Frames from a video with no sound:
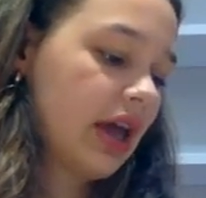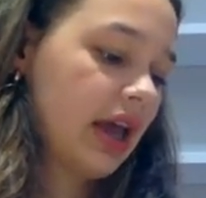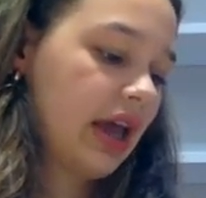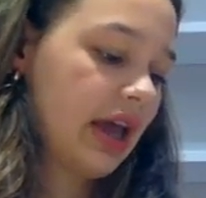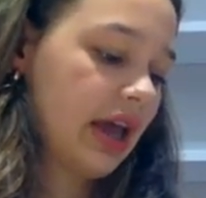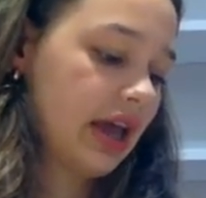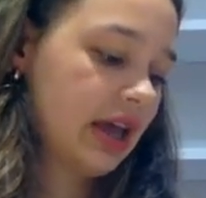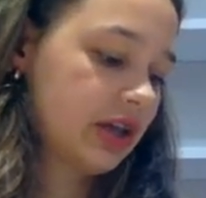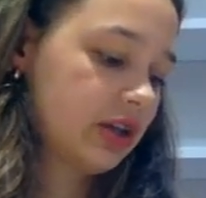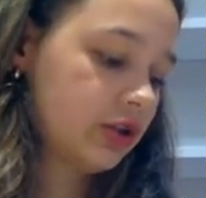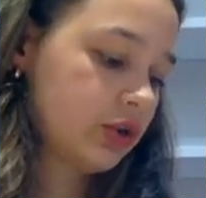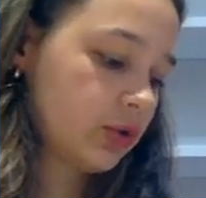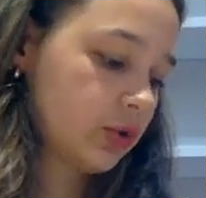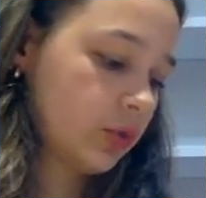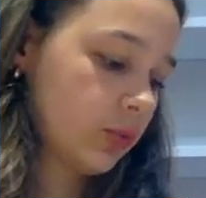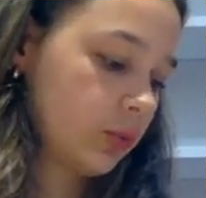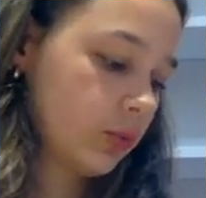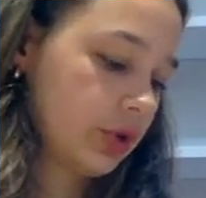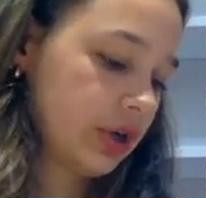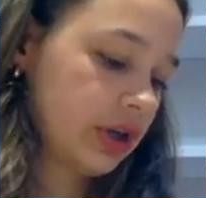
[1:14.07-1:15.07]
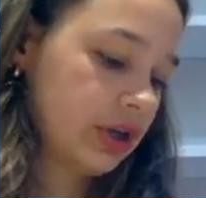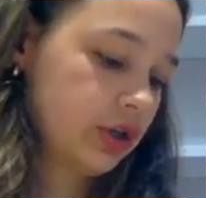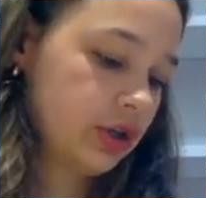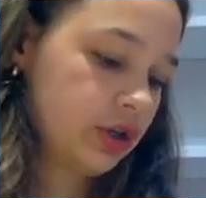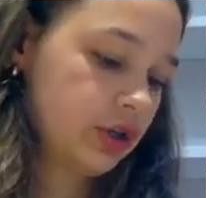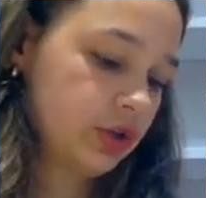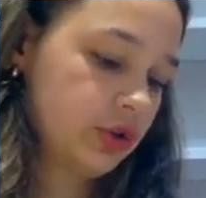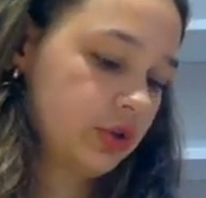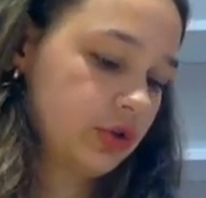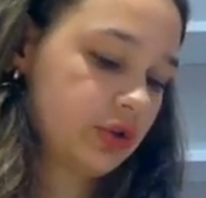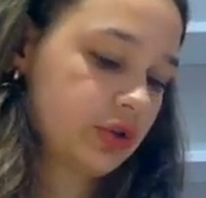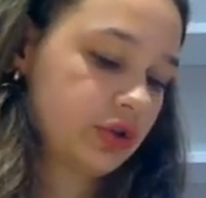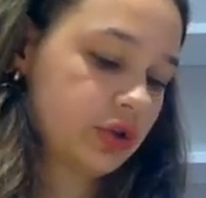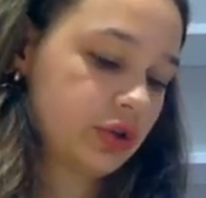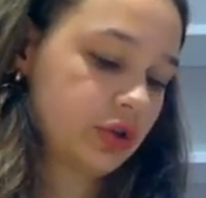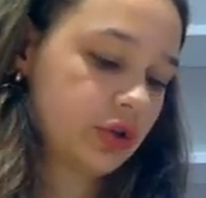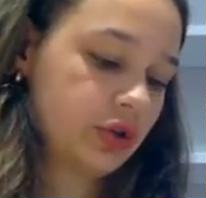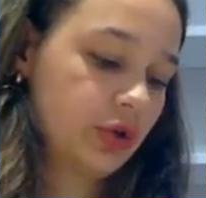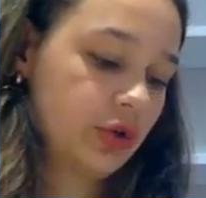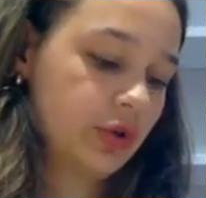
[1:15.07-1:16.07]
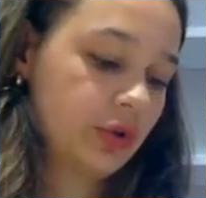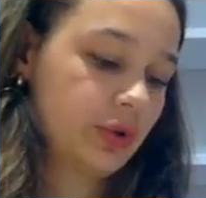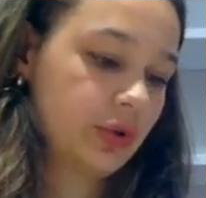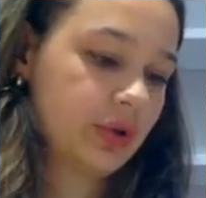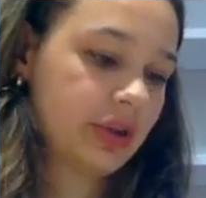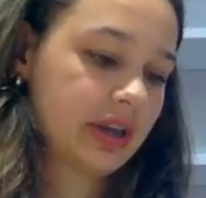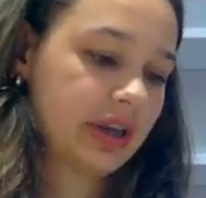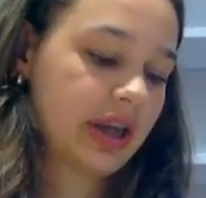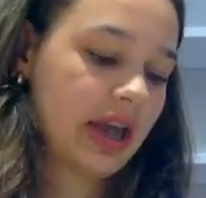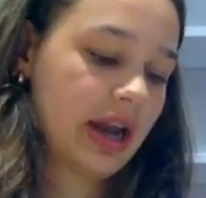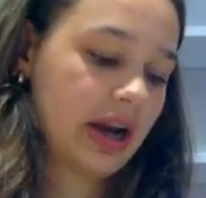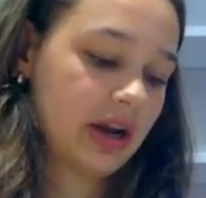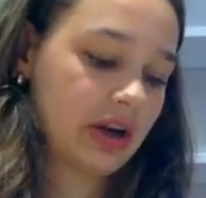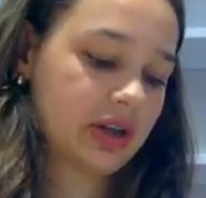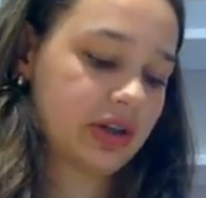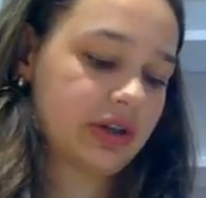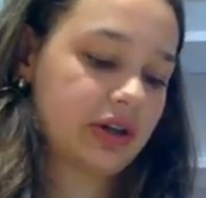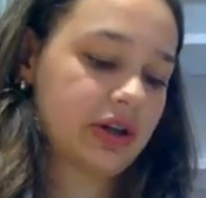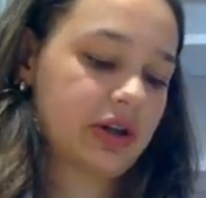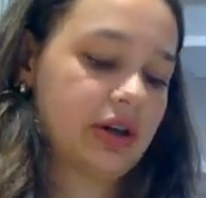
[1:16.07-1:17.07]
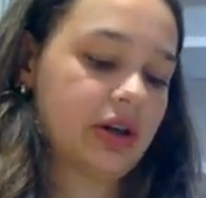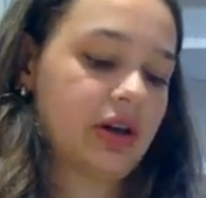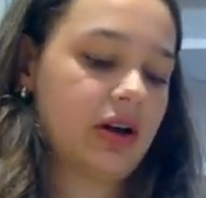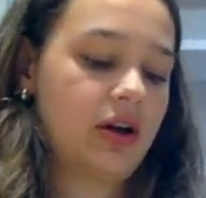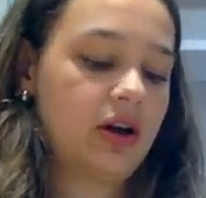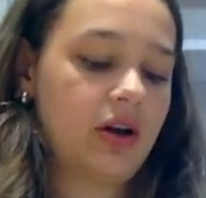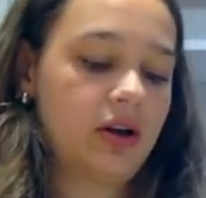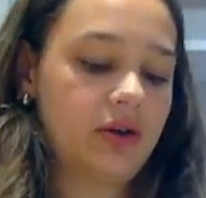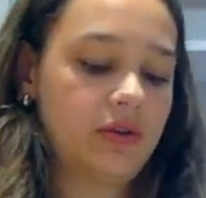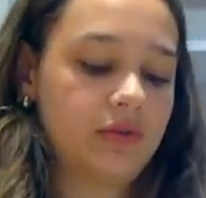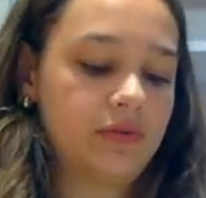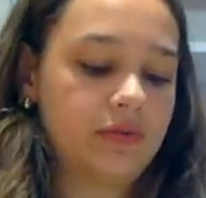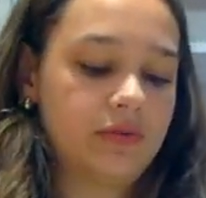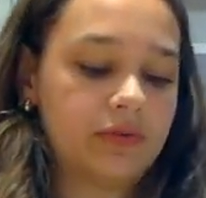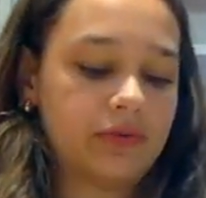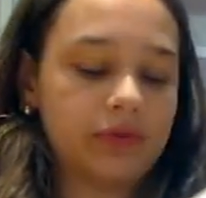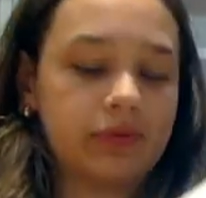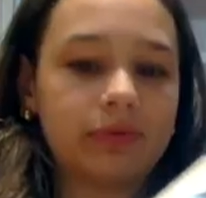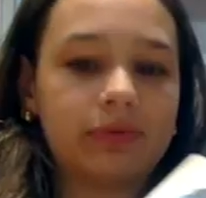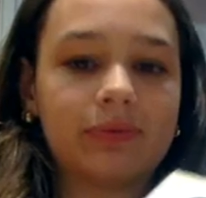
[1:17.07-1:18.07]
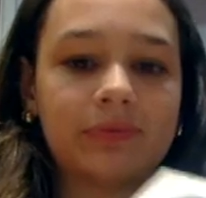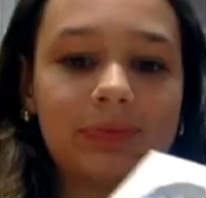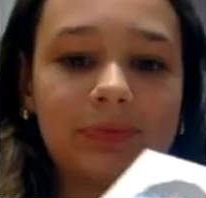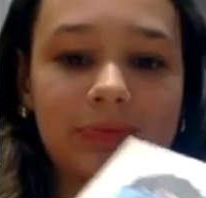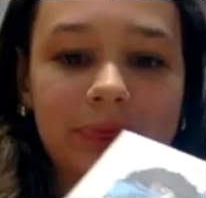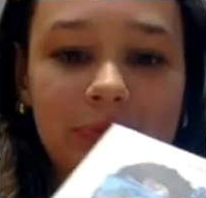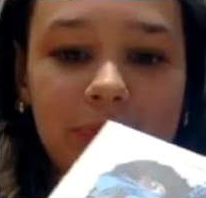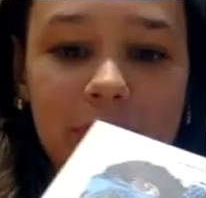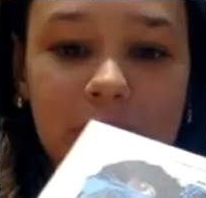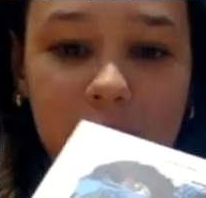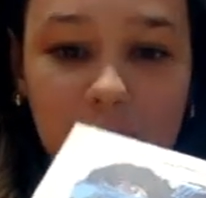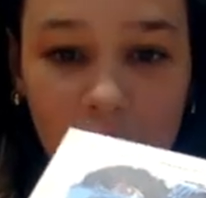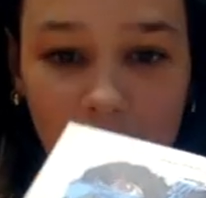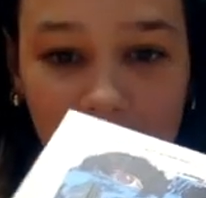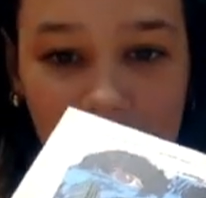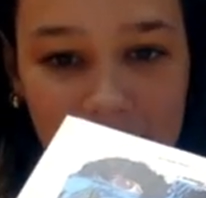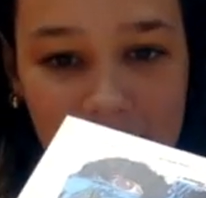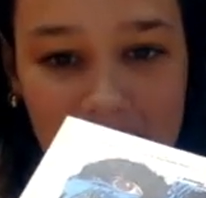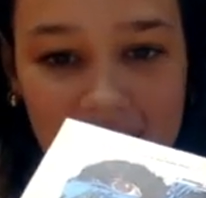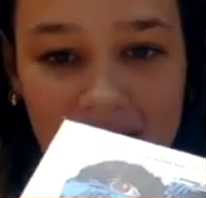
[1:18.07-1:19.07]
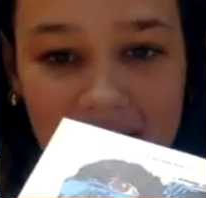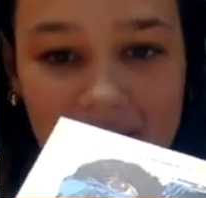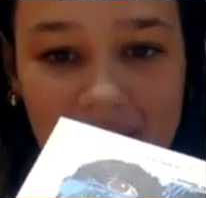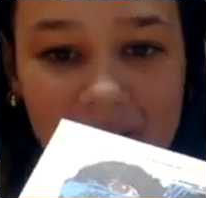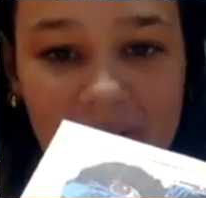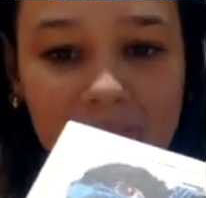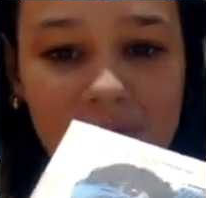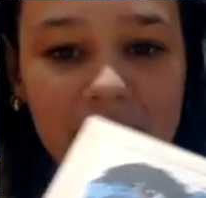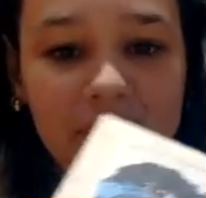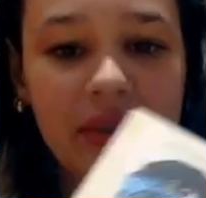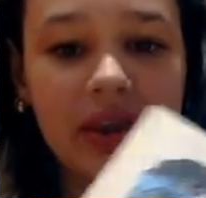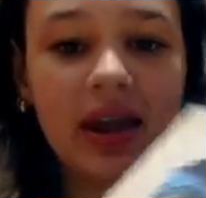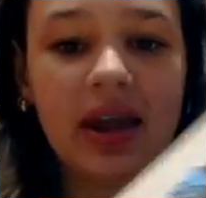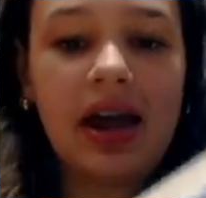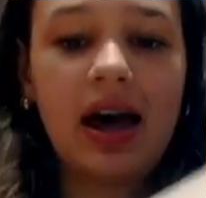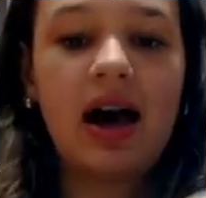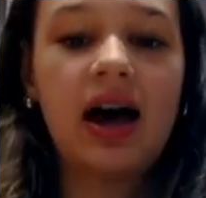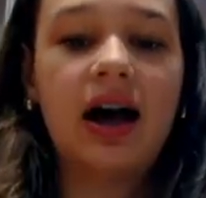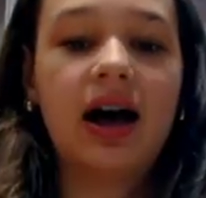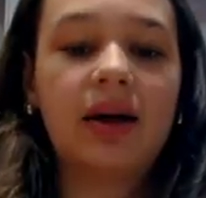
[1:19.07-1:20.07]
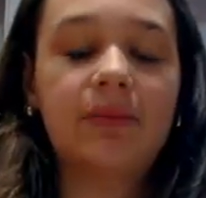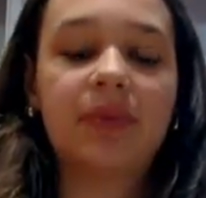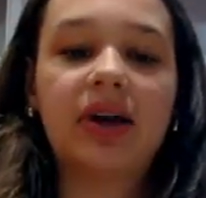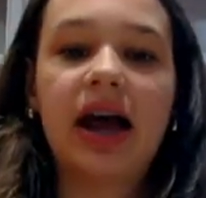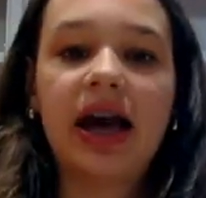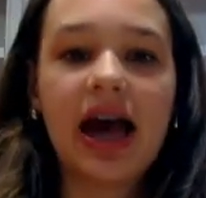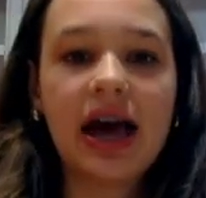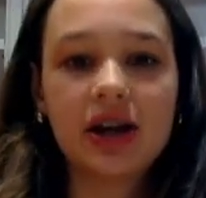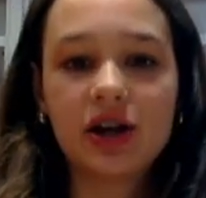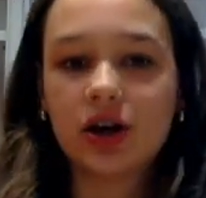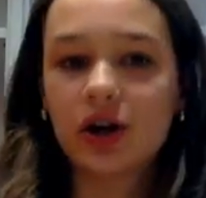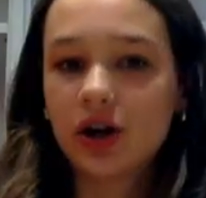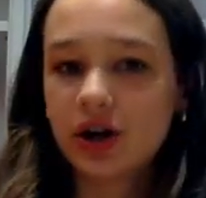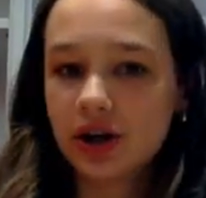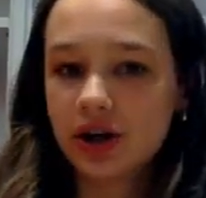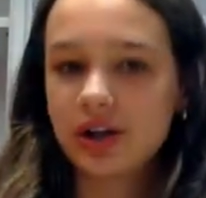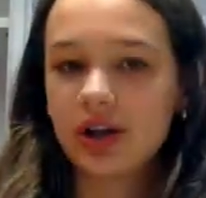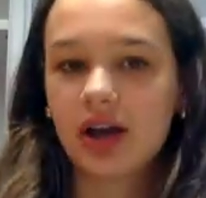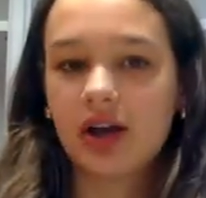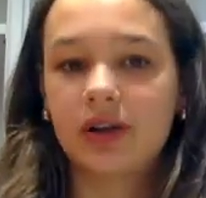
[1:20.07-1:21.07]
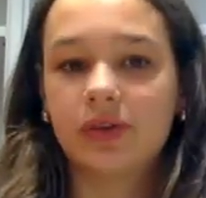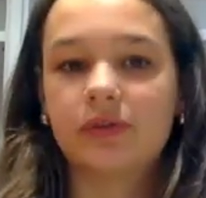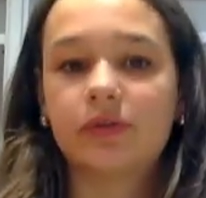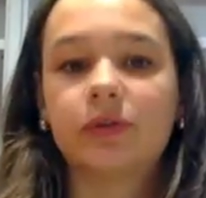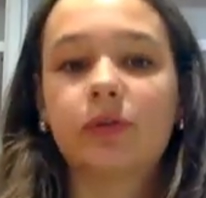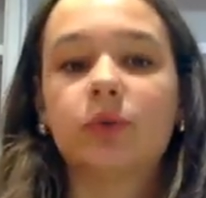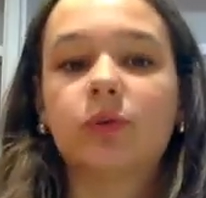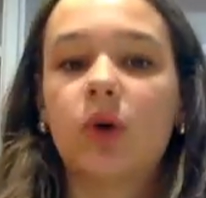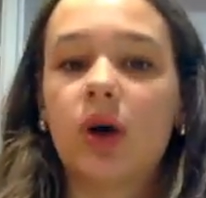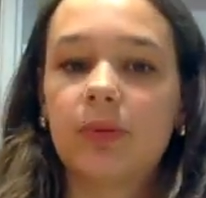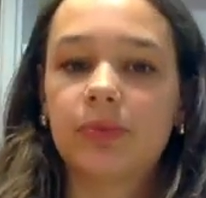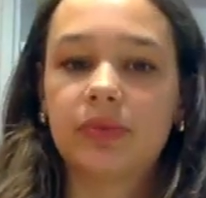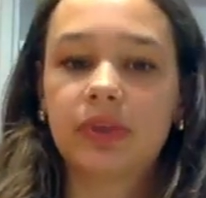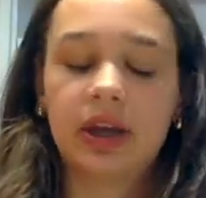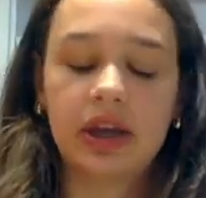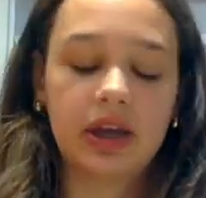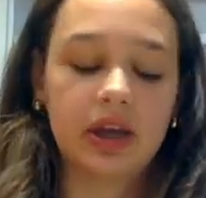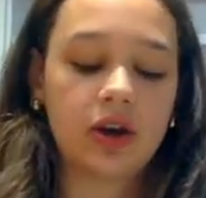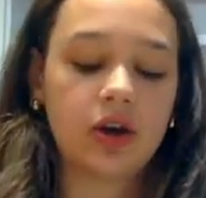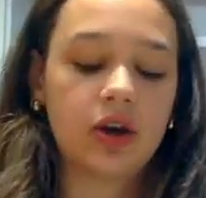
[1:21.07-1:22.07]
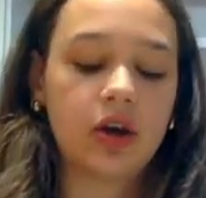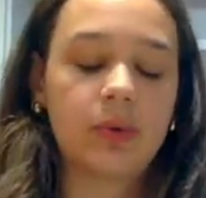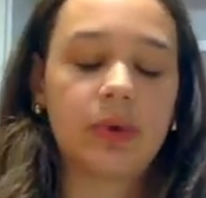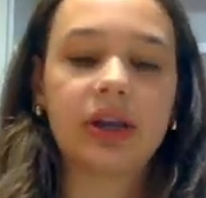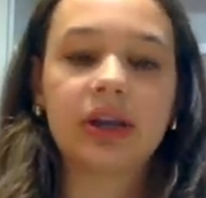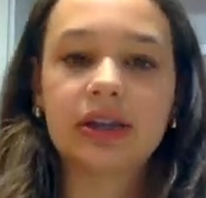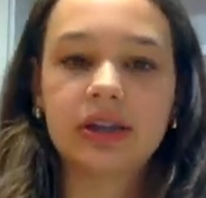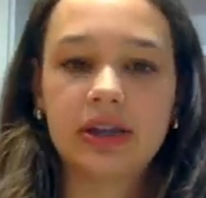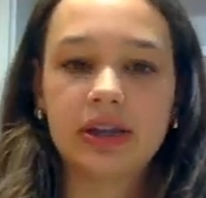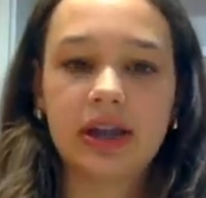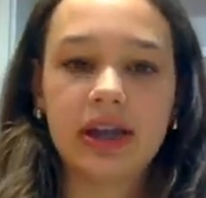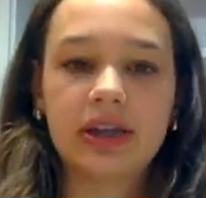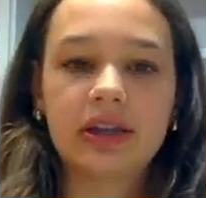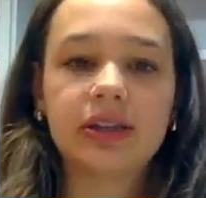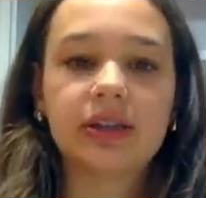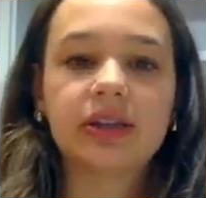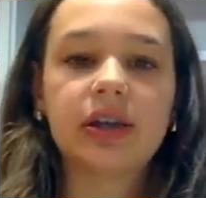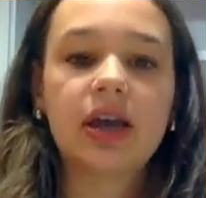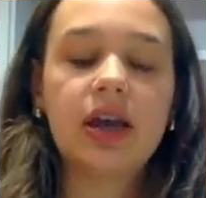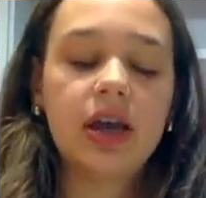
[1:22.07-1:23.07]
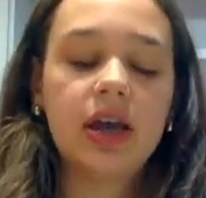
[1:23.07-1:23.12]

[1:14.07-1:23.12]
and we're introduced to the character of Swamp Thing. And I hadn't heard of Swamp Thing going into this,